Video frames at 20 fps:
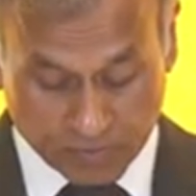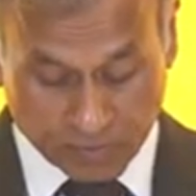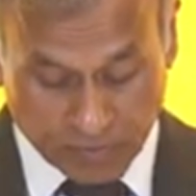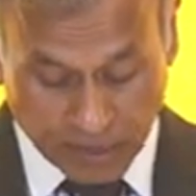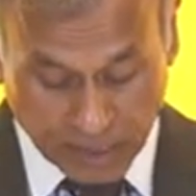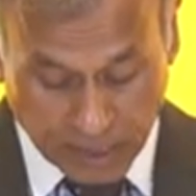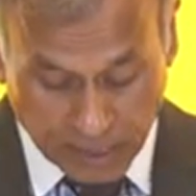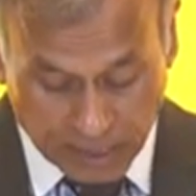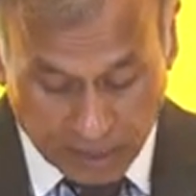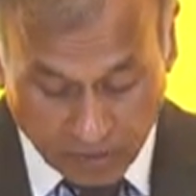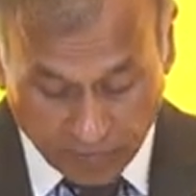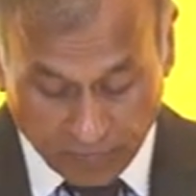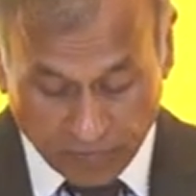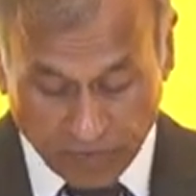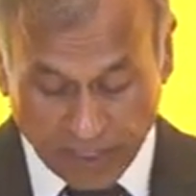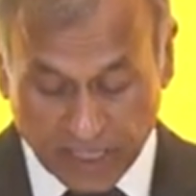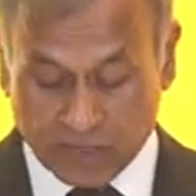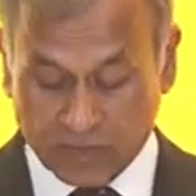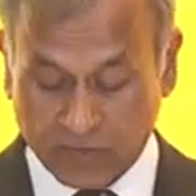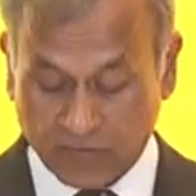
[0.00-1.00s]
in the
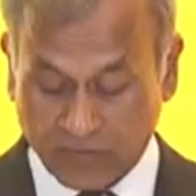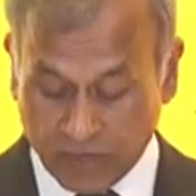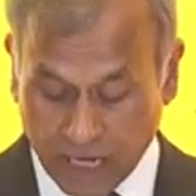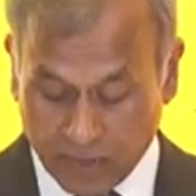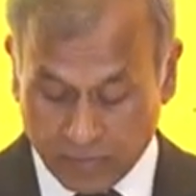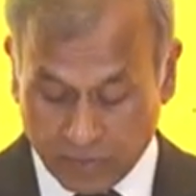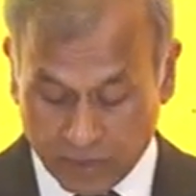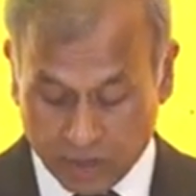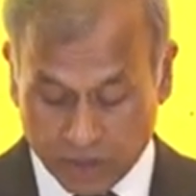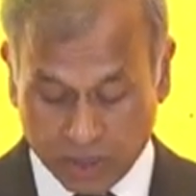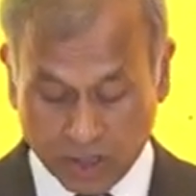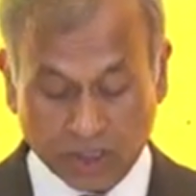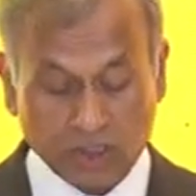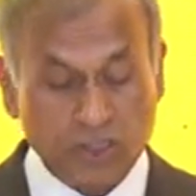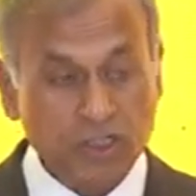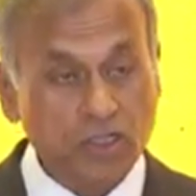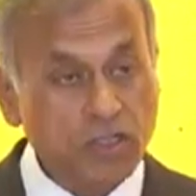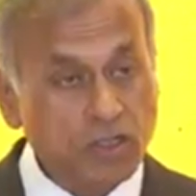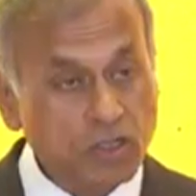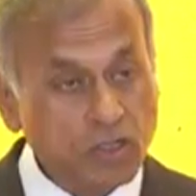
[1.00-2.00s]
face of climate change,
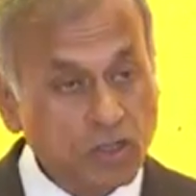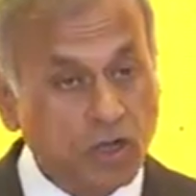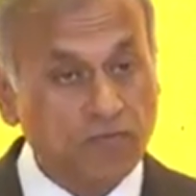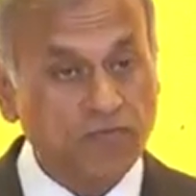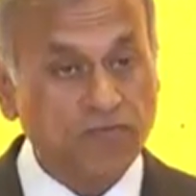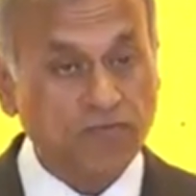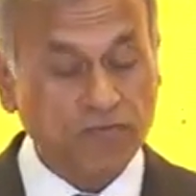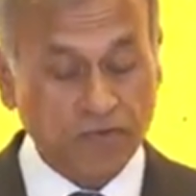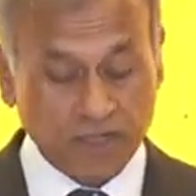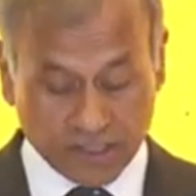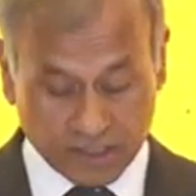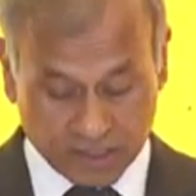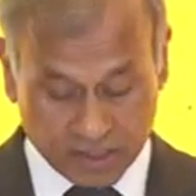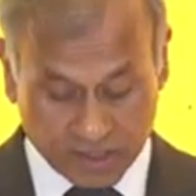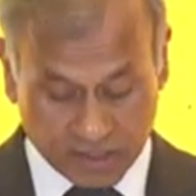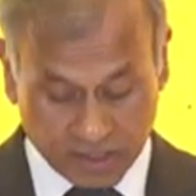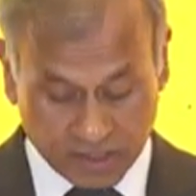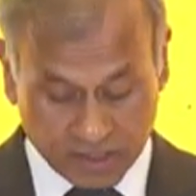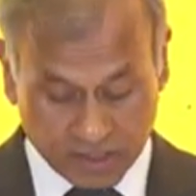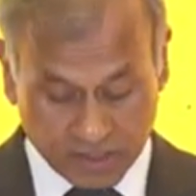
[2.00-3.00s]
conflicts,
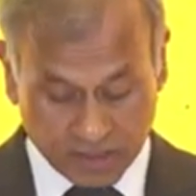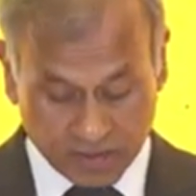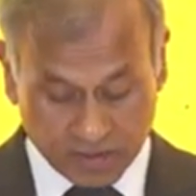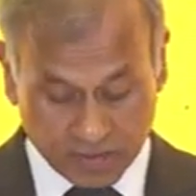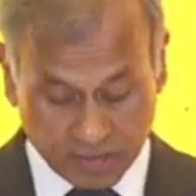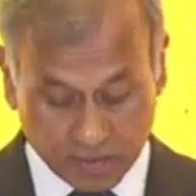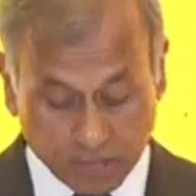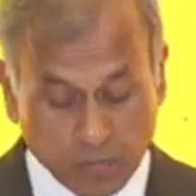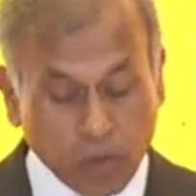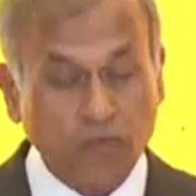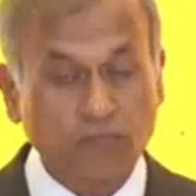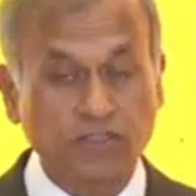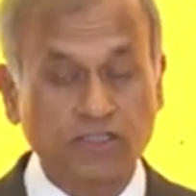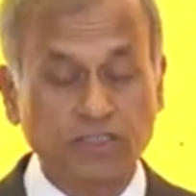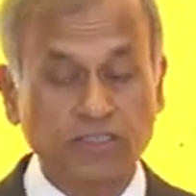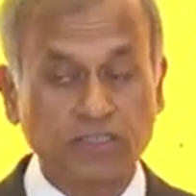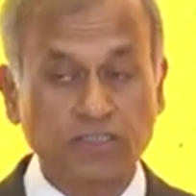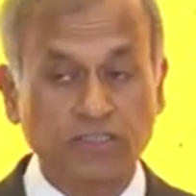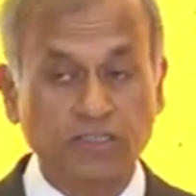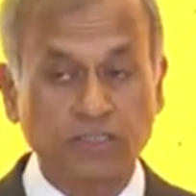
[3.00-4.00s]
poverty,
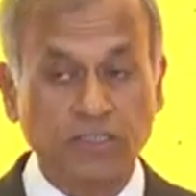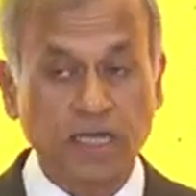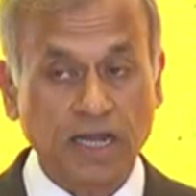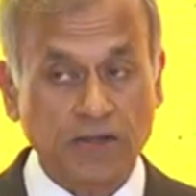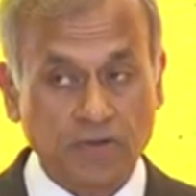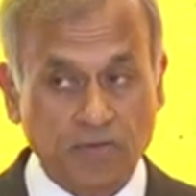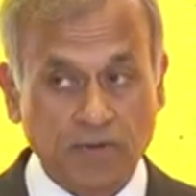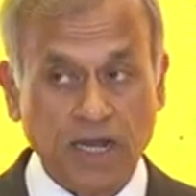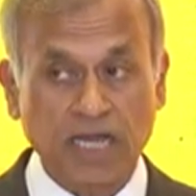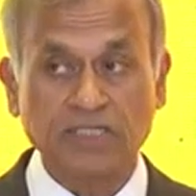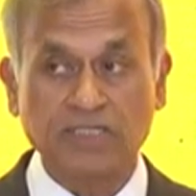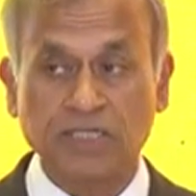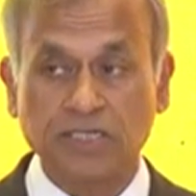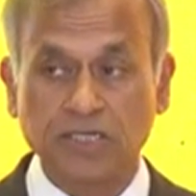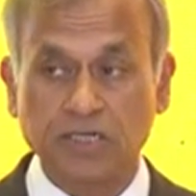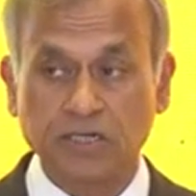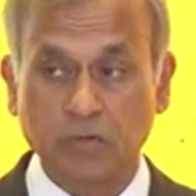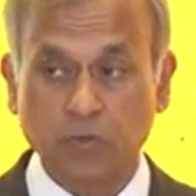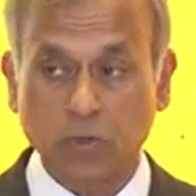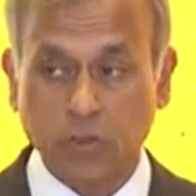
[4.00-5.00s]
and rising
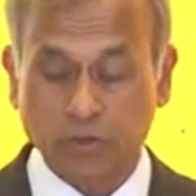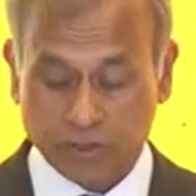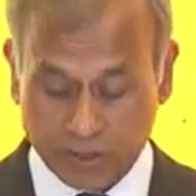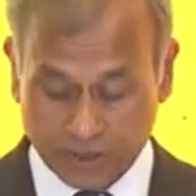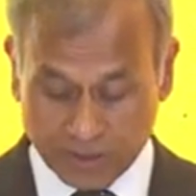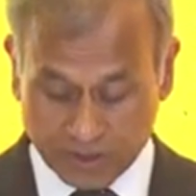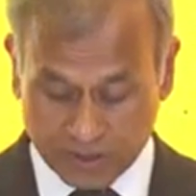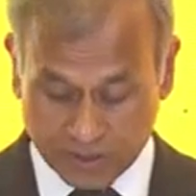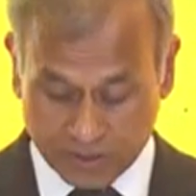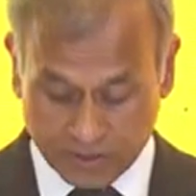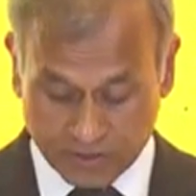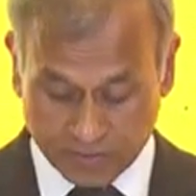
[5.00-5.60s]
inequalities.